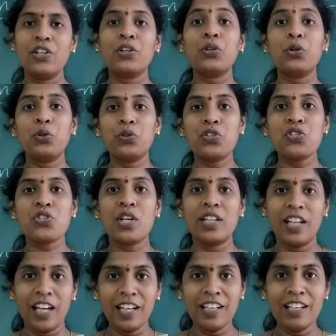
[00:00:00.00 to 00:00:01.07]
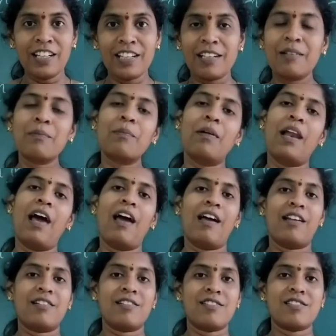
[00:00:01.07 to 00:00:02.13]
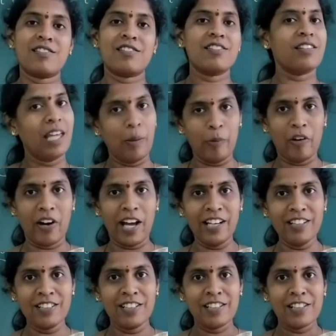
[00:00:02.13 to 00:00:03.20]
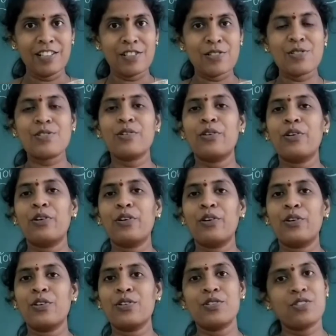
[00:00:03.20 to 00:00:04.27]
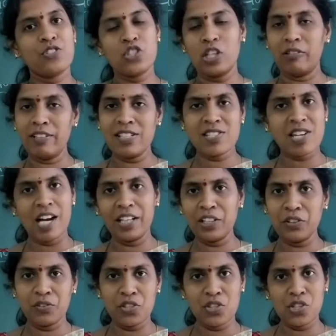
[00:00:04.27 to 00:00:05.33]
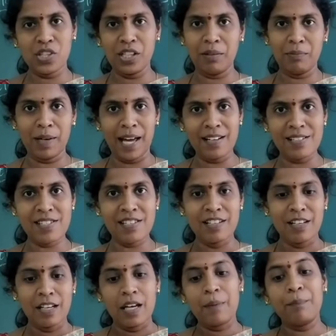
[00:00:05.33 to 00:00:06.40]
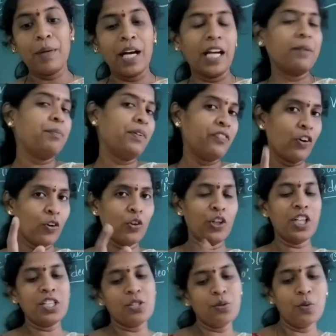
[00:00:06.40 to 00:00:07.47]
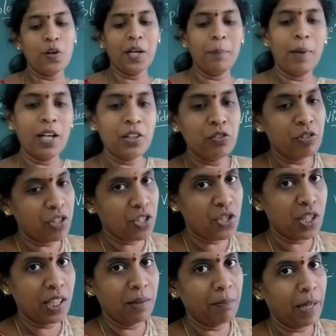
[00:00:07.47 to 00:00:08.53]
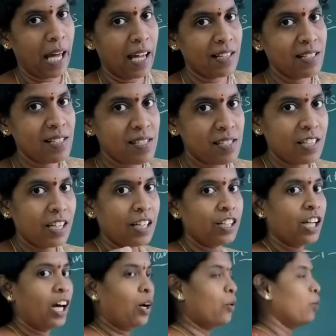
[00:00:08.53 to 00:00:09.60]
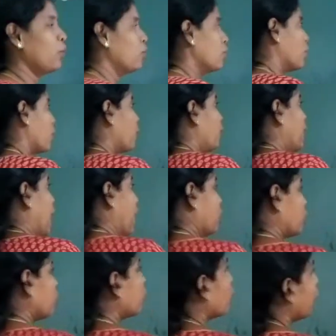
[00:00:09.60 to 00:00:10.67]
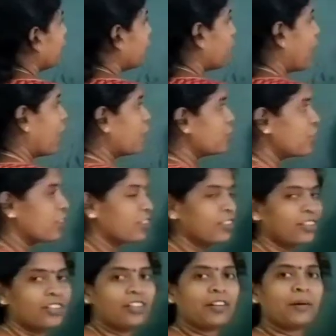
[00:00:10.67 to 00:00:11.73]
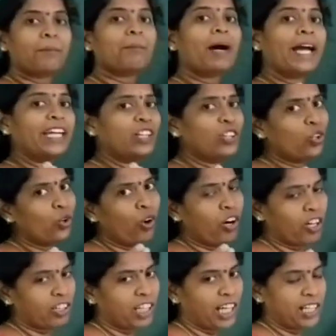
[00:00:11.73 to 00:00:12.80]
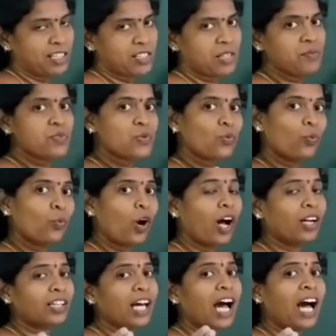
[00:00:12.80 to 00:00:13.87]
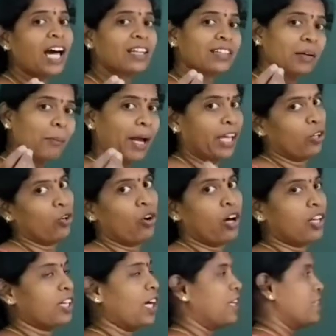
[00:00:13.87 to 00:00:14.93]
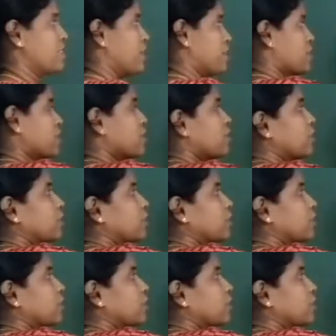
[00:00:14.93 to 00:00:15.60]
Nutrition and plants. Am I right? So shall we start nutrition and plants? But before going to know about nutrition and plants, now we have to know about microorganisms. What are the microorganisms?